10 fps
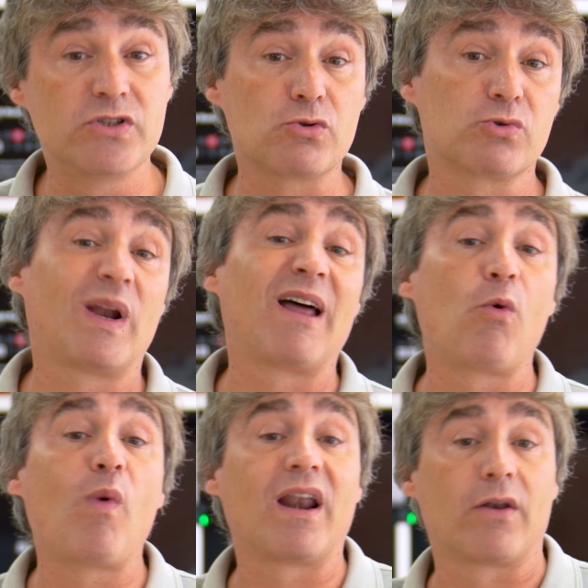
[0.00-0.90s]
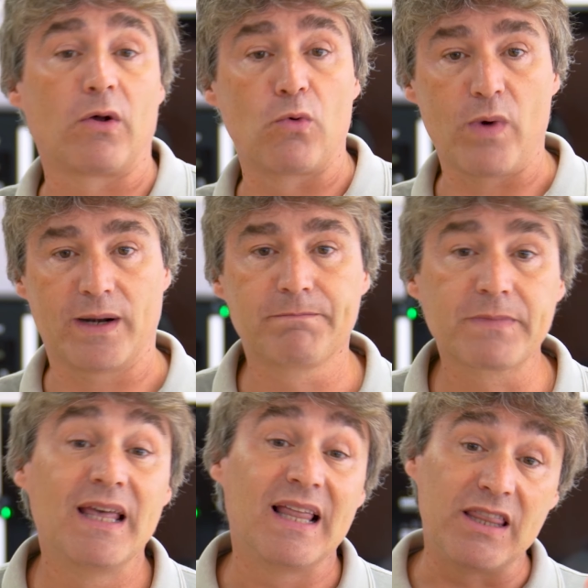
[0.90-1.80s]
usual and well-known one.
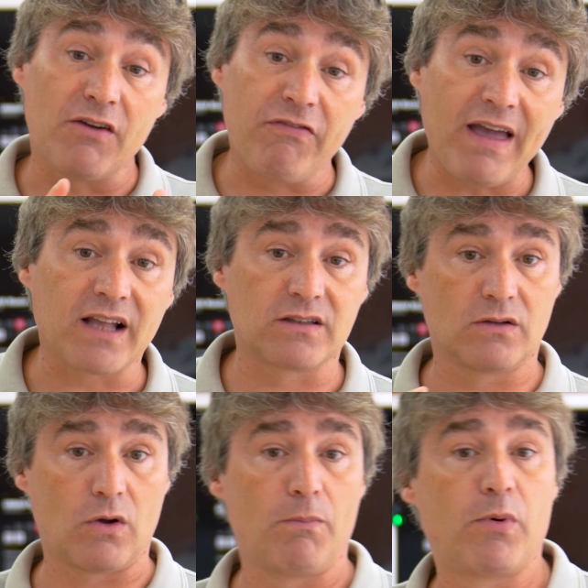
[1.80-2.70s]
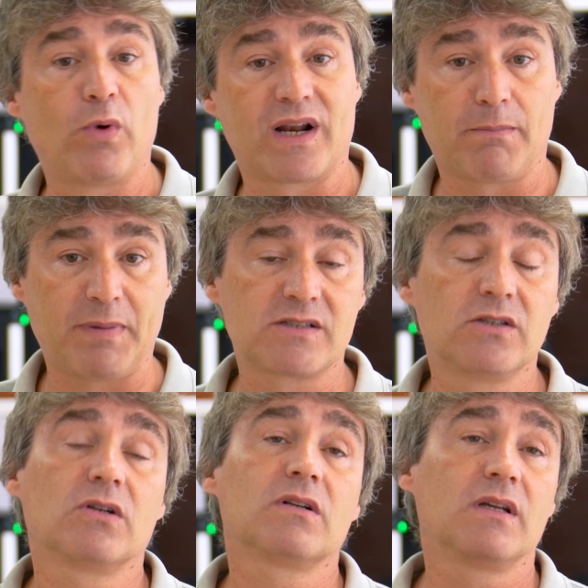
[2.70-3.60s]
The effect on power
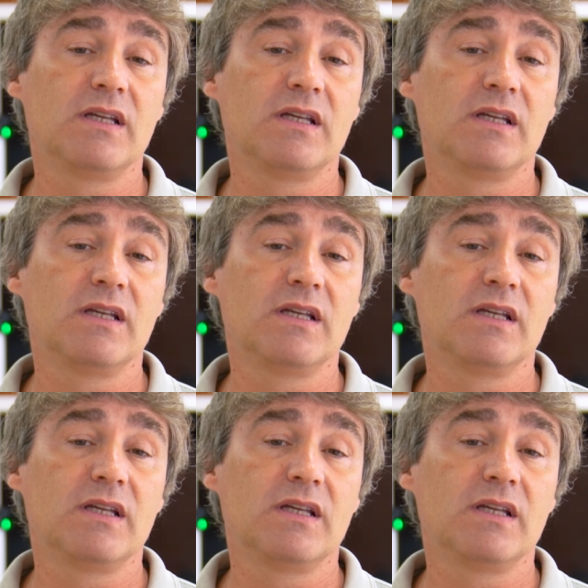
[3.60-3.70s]
capacitor